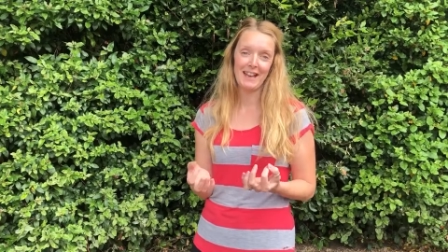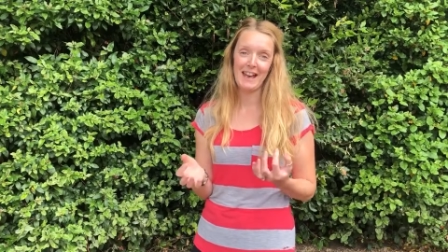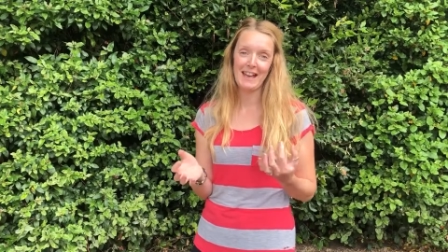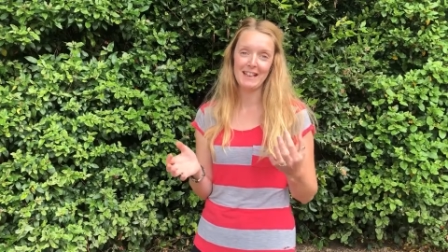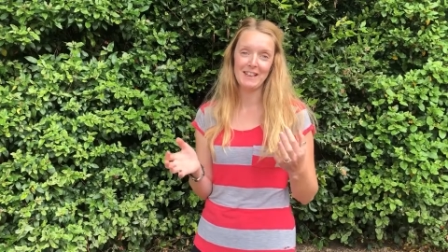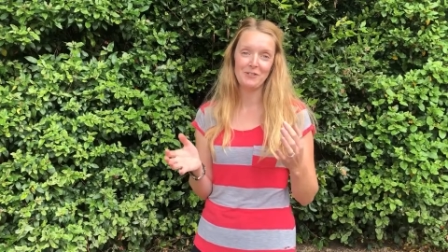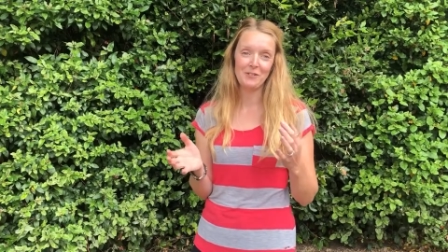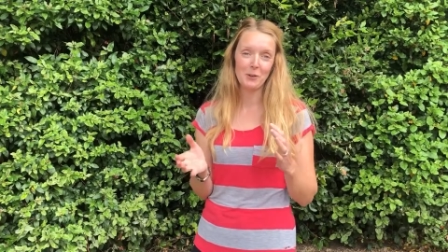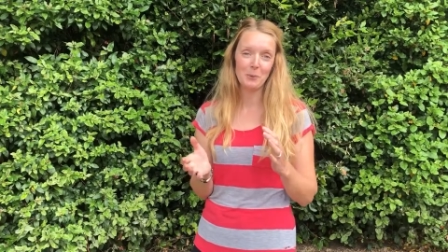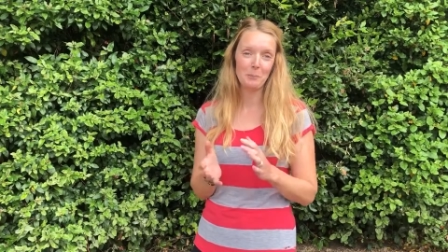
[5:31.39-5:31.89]

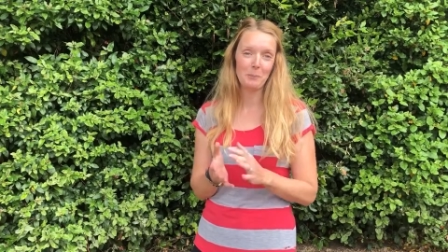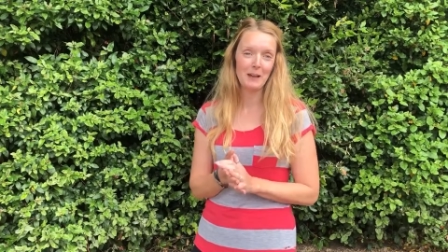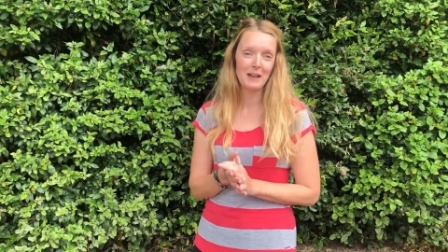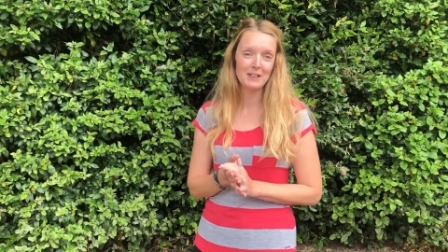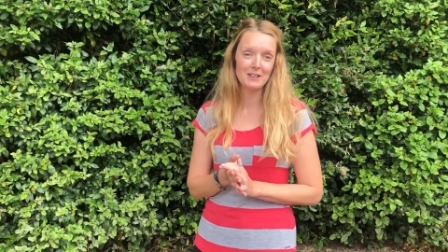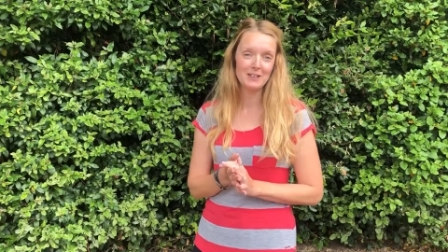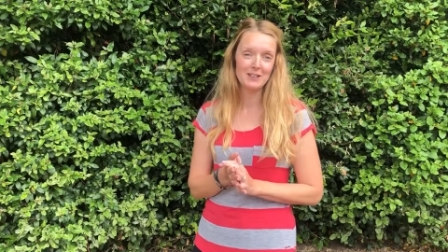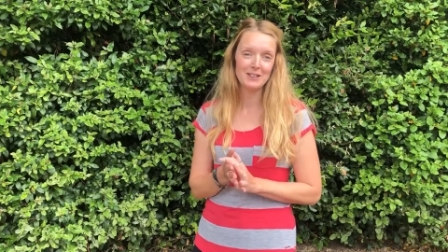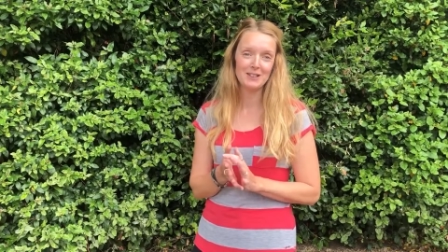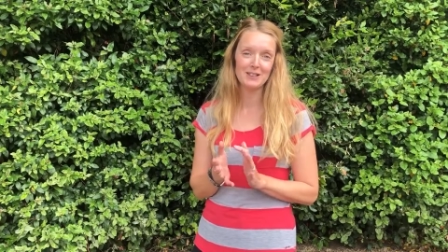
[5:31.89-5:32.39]
any of your
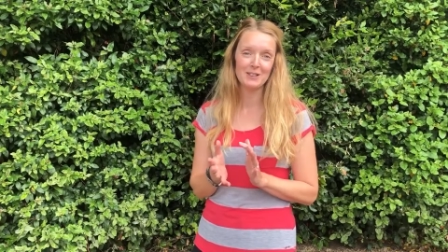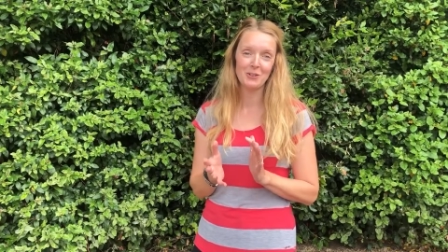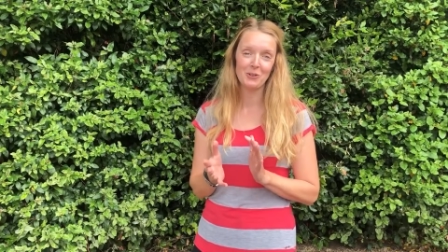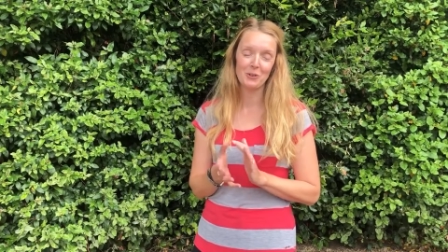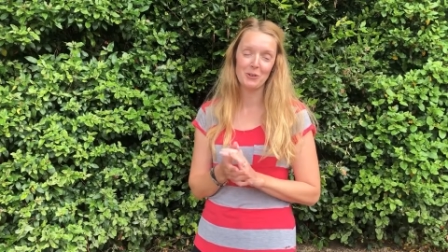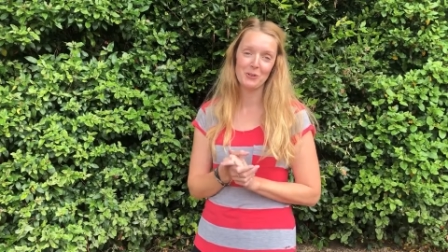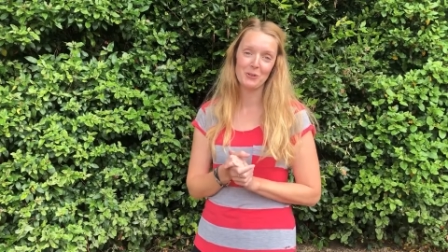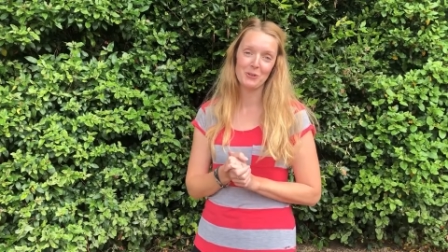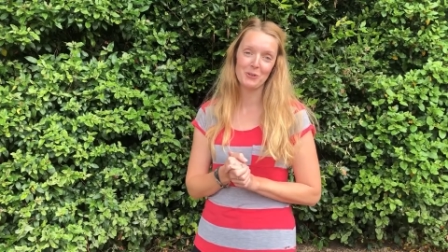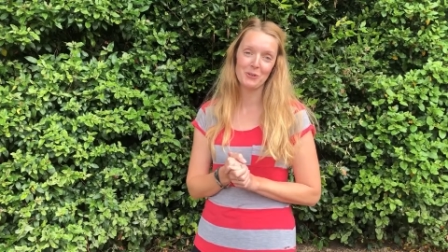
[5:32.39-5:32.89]
pictures
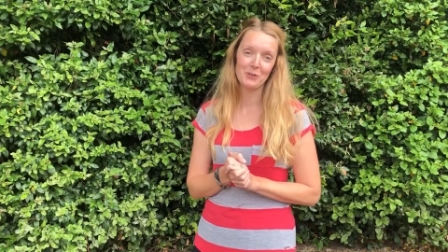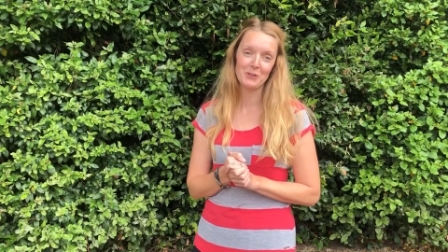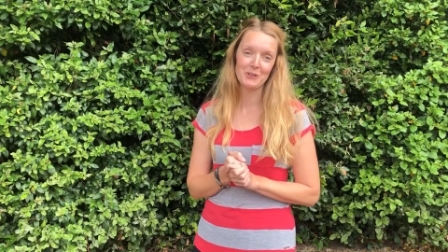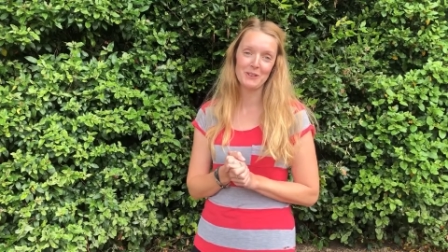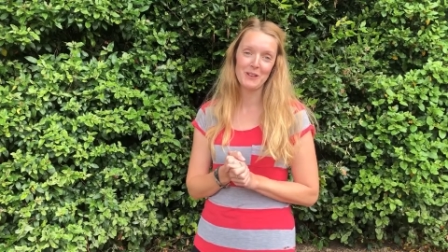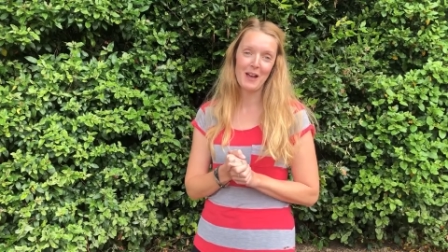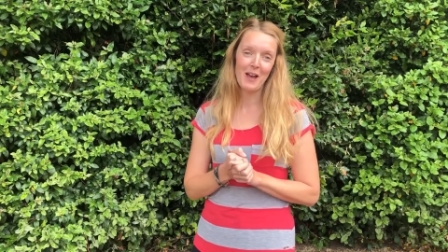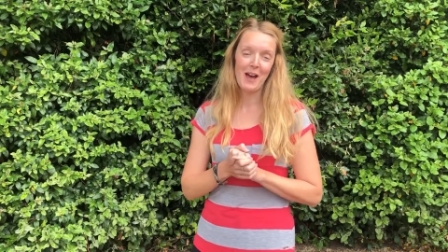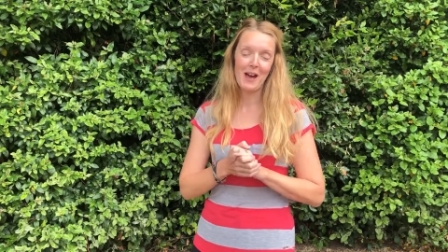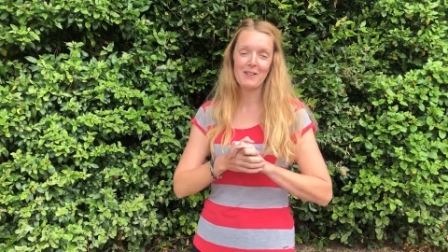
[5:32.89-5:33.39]
or
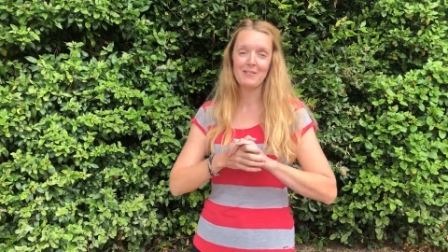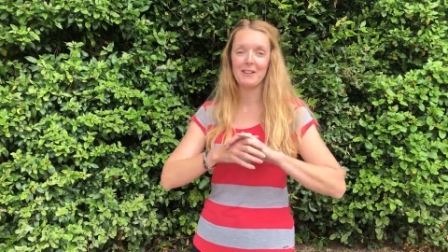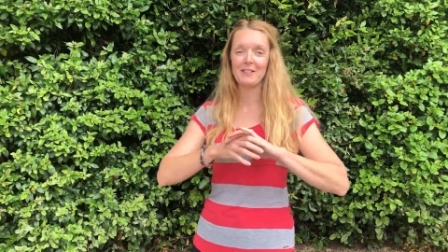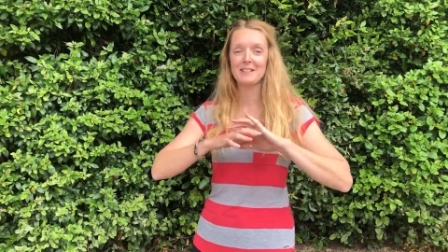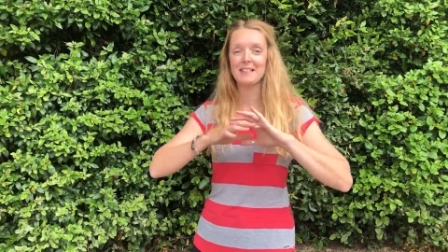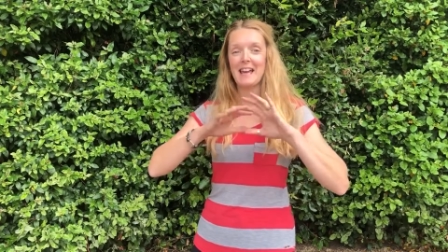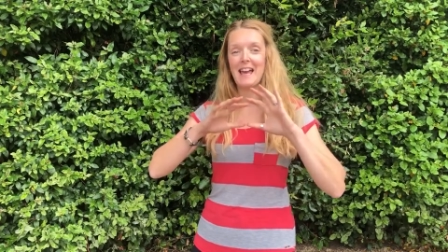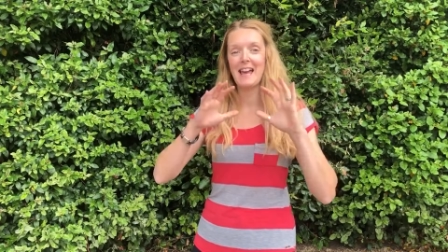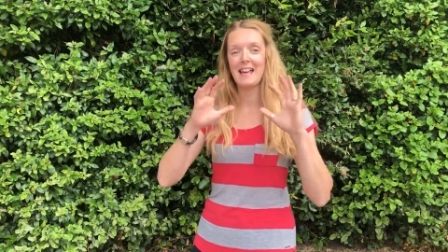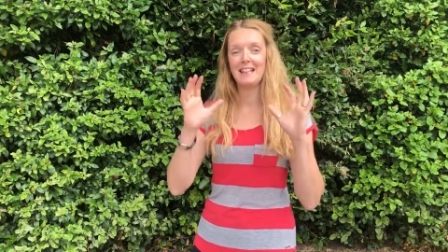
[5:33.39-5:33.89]
thoughts
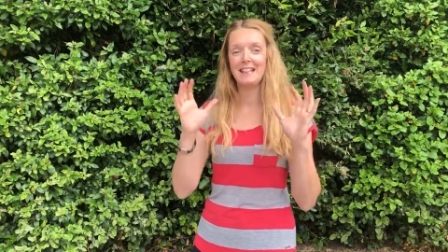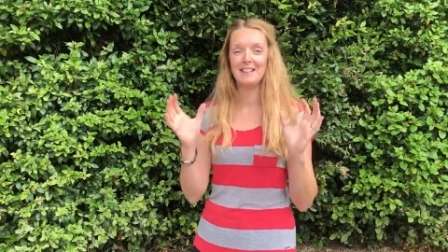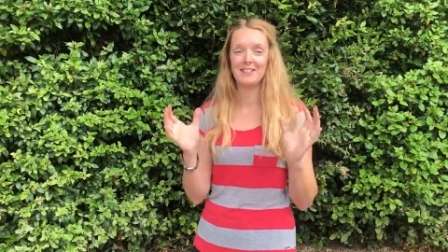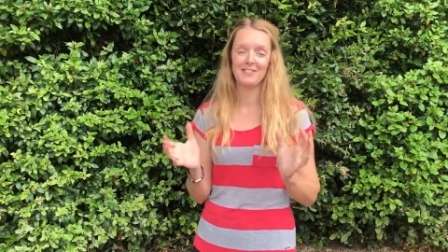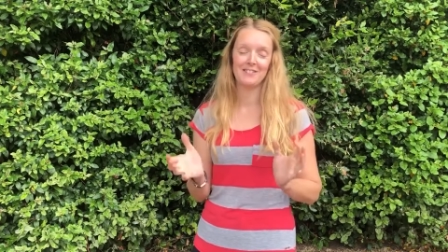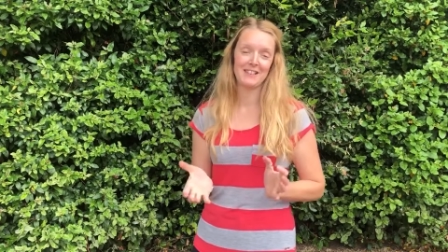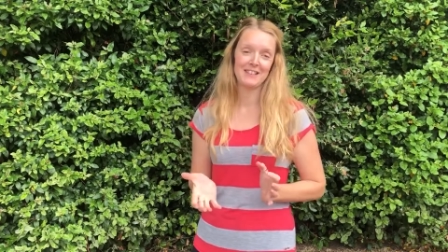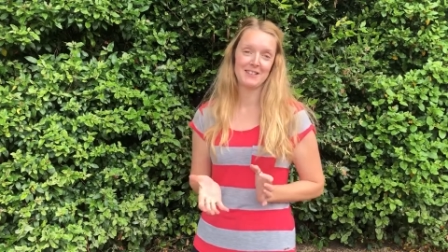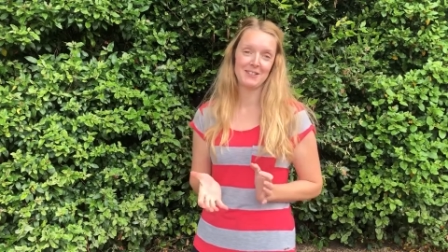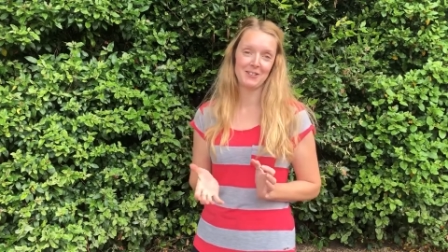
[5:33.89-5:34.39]
around any
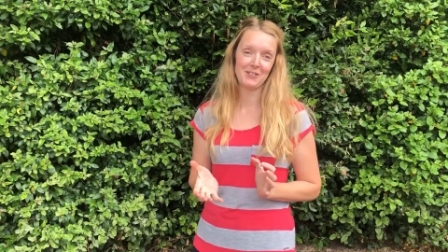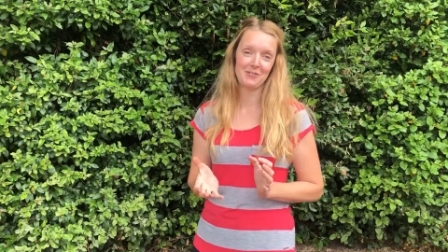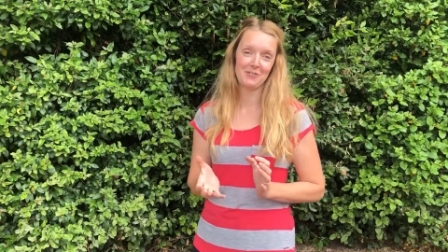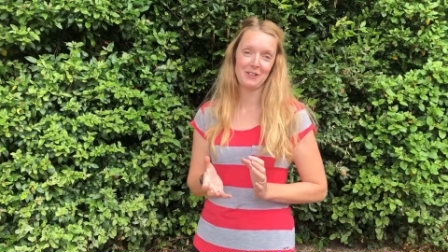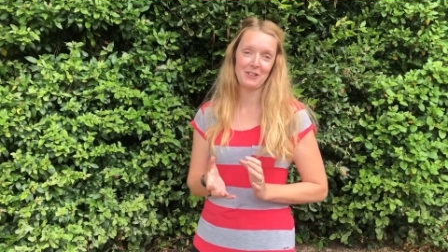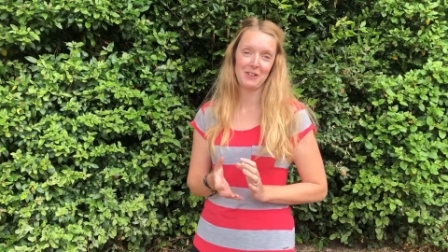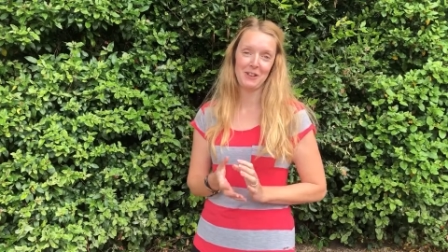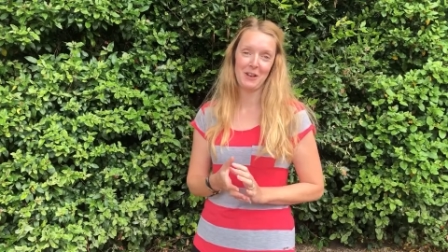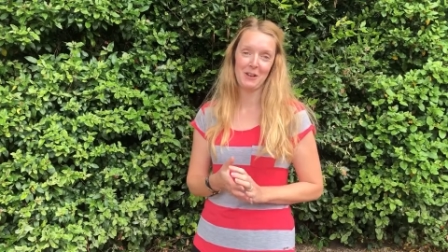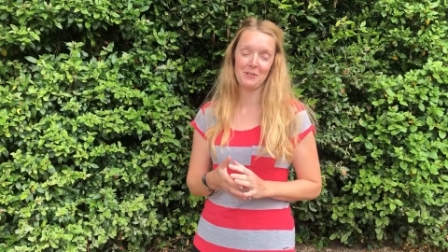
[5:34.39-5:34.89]
of this on
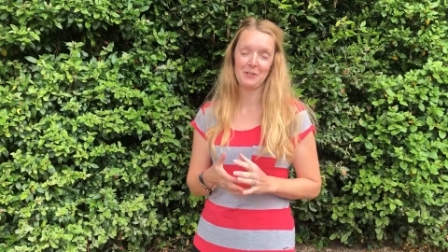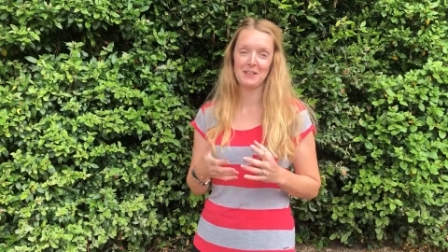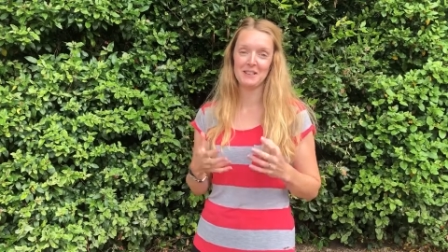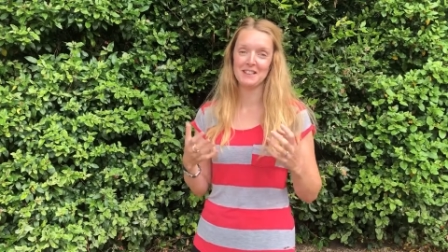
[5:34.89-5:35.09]
the video.